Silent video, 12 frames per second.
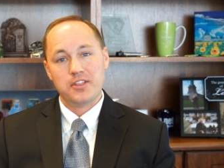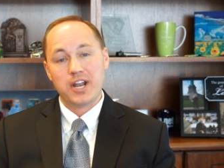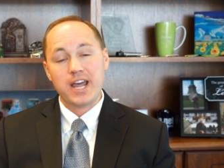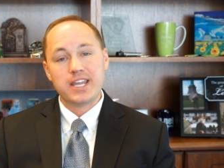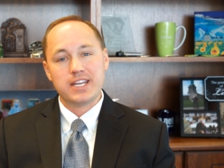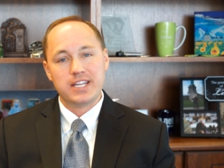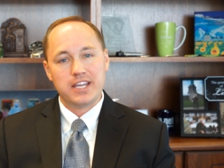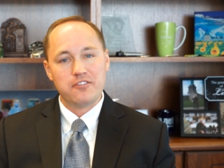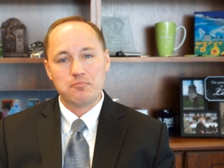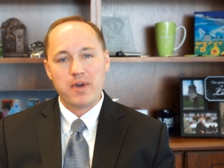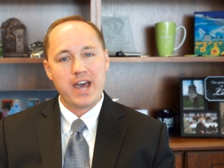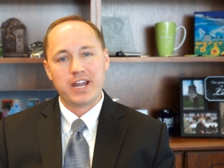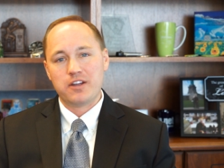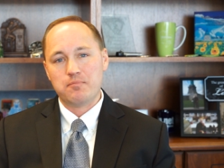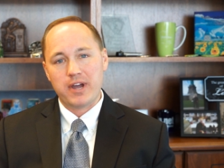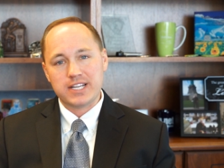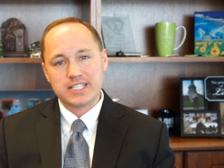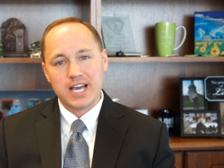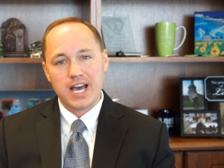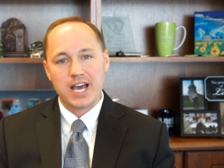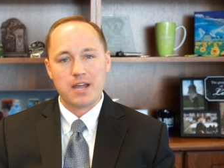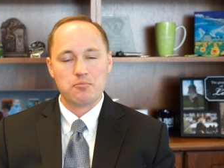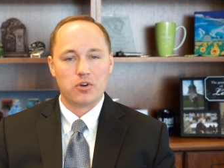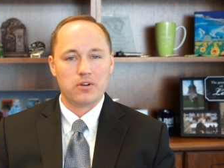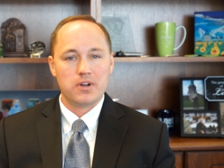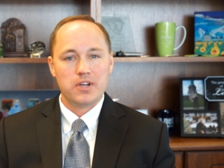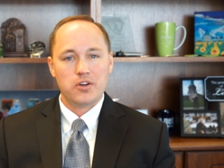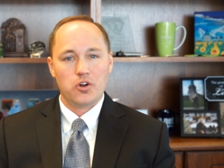that I can give back of my time or